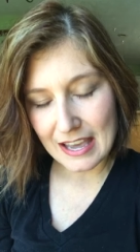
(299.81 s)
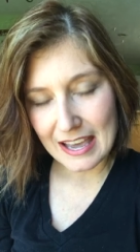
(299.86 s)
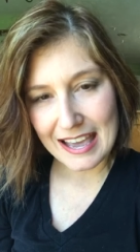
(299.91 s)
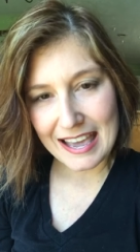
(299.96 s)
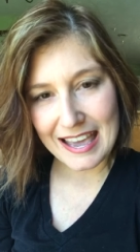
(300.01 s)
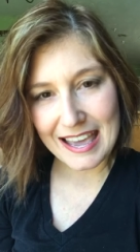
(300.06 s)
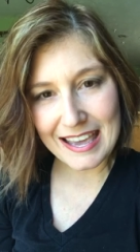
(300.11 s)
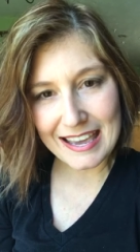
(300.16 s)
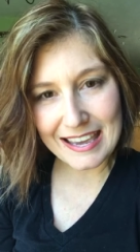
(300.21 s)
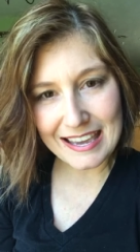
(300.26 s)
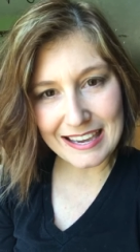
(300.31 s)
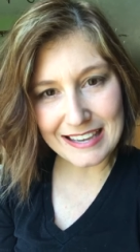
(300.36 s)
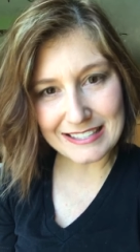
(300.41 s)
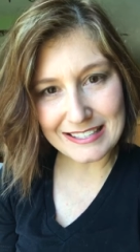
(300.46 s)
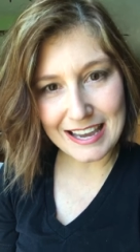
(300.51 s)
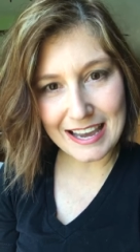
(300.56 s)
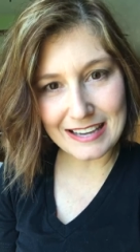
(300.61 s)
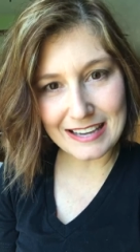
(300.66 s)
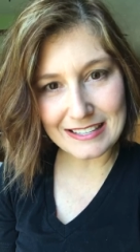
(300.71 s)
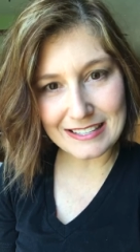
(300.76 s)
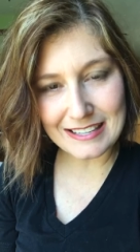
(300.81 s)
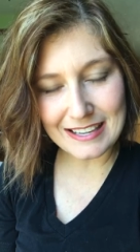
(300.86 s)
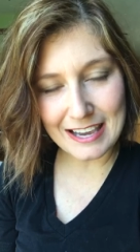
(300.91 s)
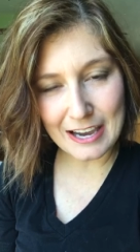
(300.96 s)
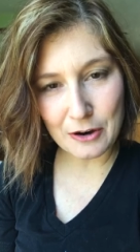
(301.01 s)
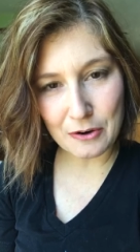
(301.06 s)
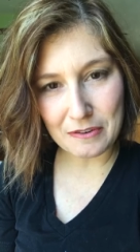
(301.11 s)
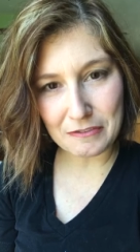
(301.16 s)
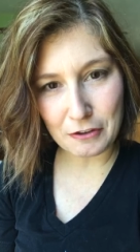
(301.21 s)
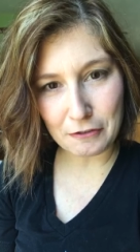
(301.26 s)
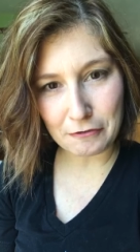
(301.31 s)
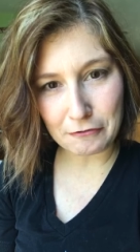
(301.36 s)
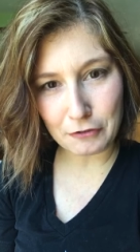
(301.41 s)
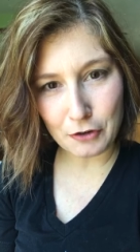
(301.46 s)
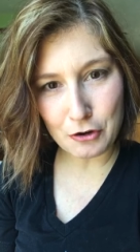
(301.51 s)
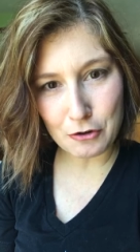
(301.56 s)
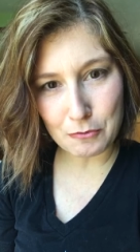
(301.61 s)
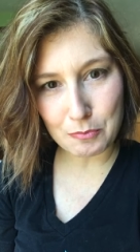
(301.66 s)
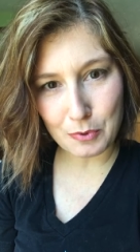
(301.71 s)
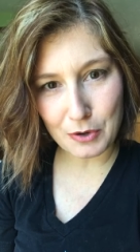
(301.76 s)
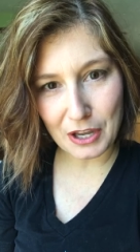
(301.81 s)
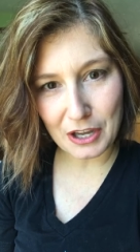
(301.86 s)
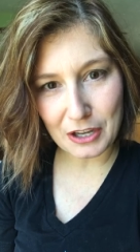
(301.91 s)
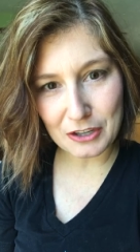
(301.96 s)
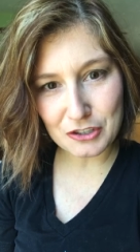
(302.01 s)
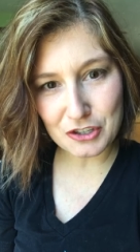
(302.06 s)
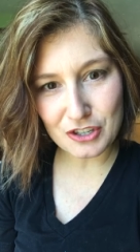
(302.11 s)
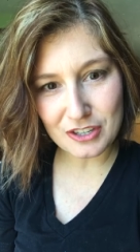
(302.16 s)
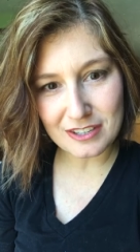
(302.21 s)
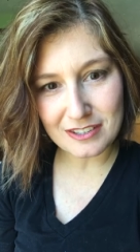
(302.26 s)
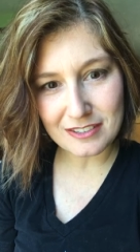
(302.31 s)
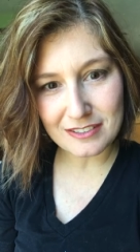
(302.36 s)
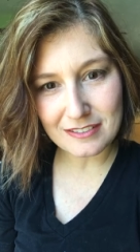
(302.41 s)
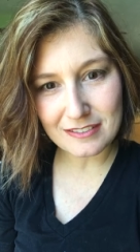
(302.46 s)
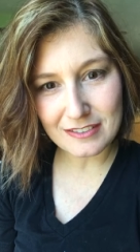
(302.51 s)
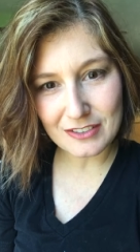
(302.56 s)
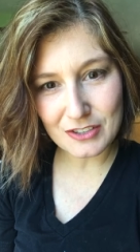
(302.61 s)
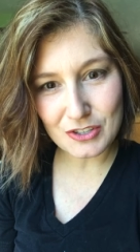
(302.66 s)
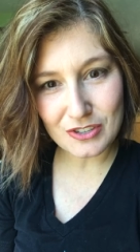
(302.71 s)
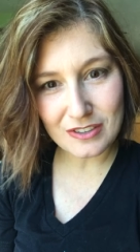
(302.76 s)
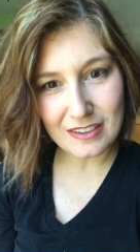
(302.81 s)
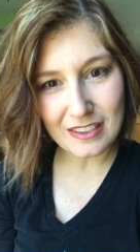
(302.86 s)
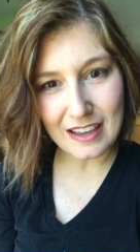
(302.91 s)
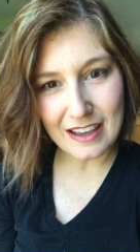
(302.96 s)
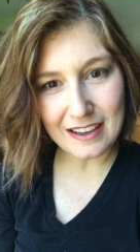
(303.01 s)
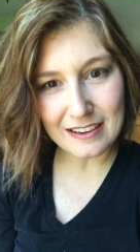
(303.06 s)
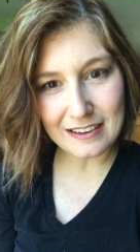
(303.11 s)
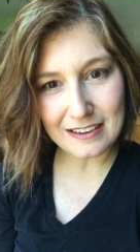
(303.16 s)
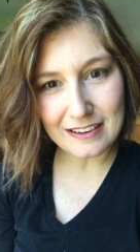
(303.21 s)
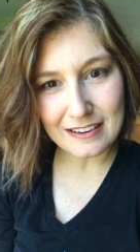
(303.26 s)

He takes care of the fruit production. You see that?